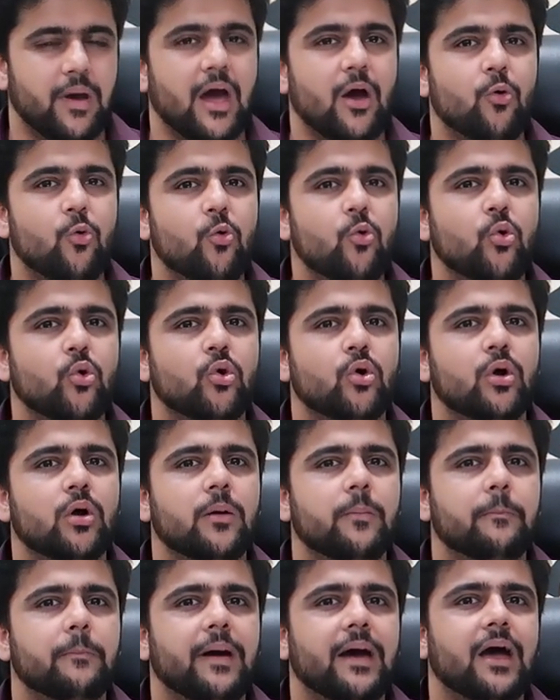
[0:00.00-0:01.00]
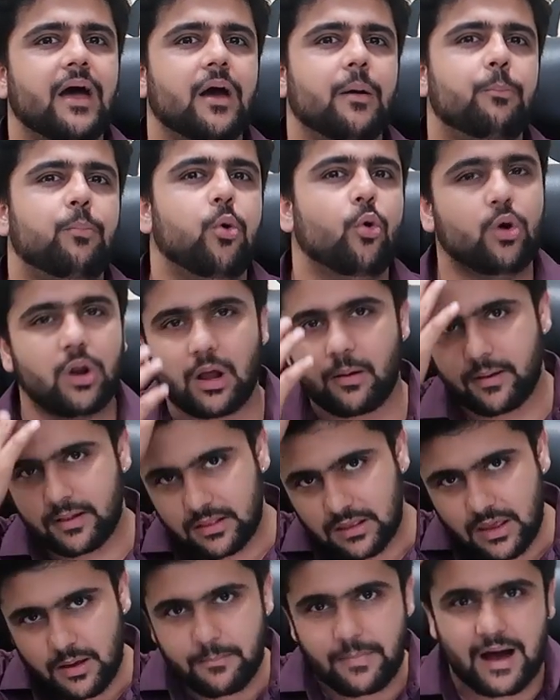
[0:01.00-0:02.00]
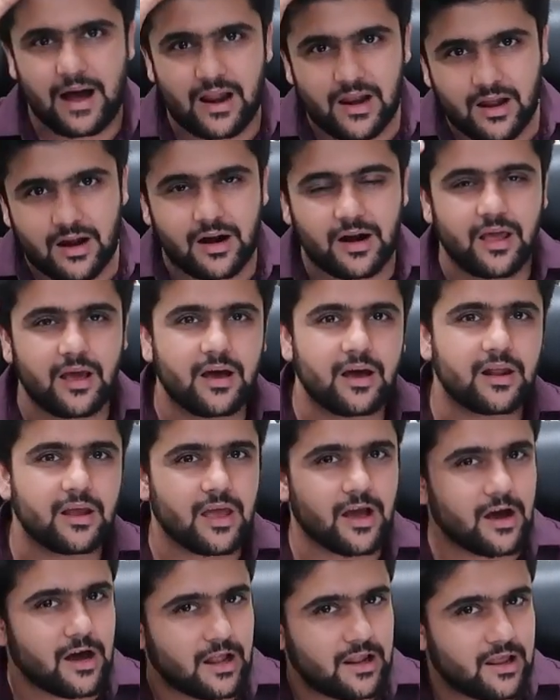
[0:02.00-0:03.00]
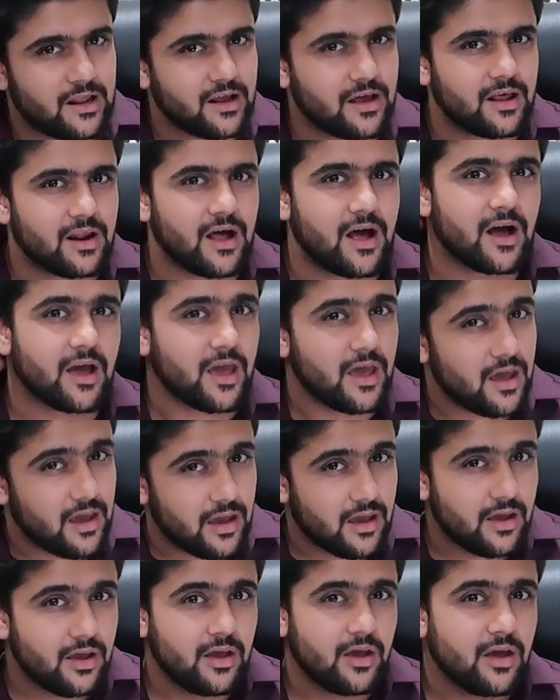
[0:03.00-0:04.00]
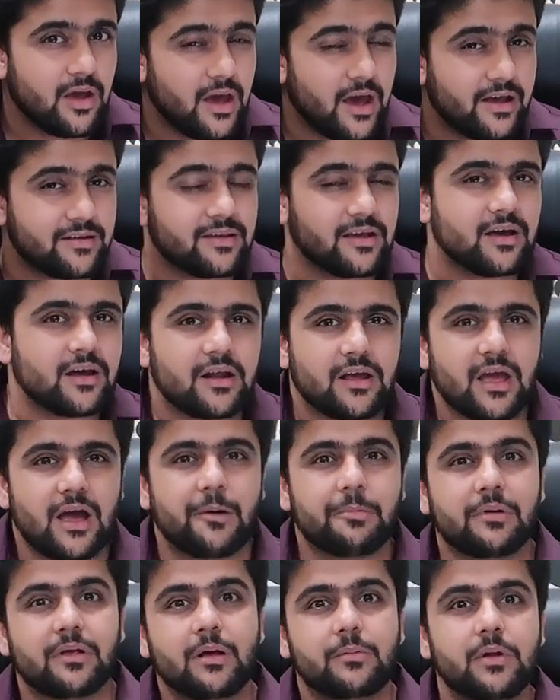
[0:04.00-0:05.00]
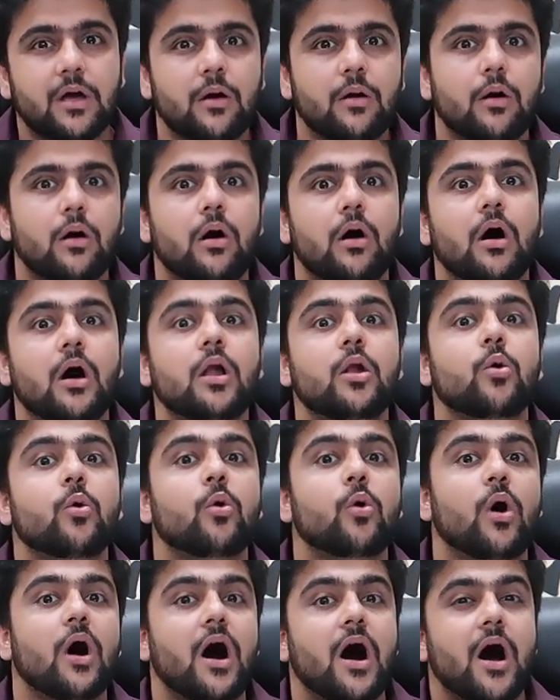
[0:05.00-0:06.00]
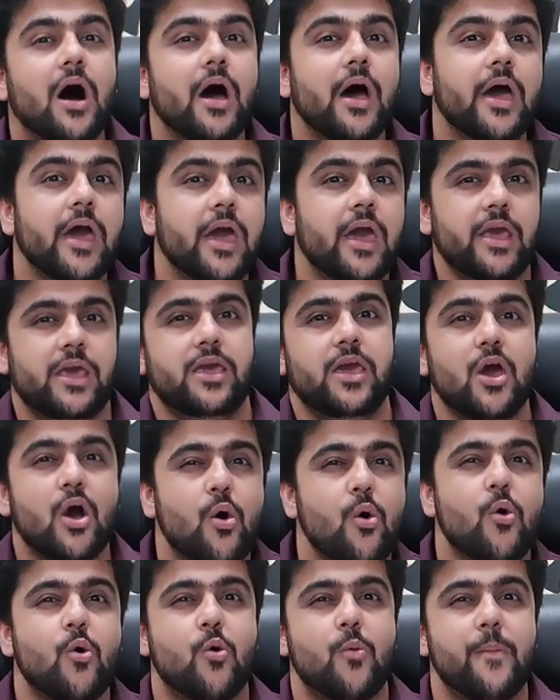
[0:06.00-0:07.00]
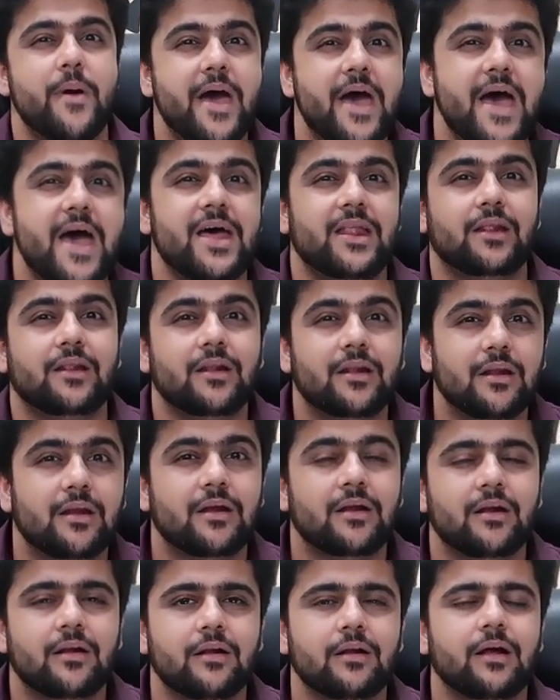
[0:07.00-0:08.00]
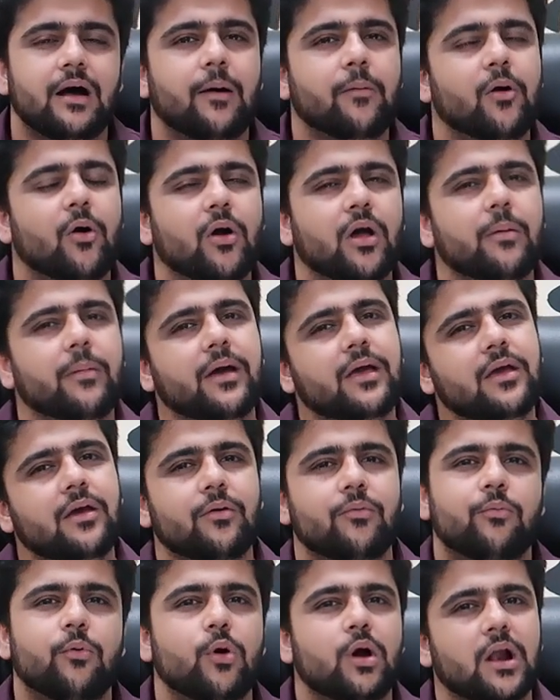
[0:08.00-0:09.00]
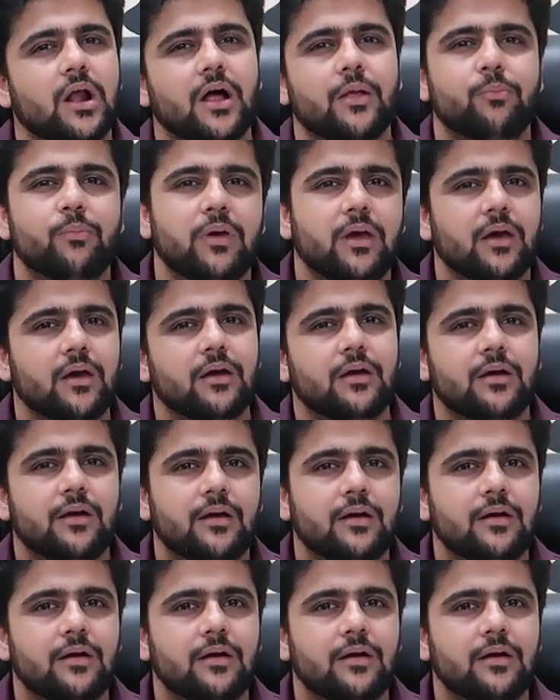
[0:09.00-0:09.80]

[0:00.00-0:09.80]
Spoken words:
I am standing with my hair styled in a funky way, saying it like this. Hello, what will you say? Brother, this is a funky guy.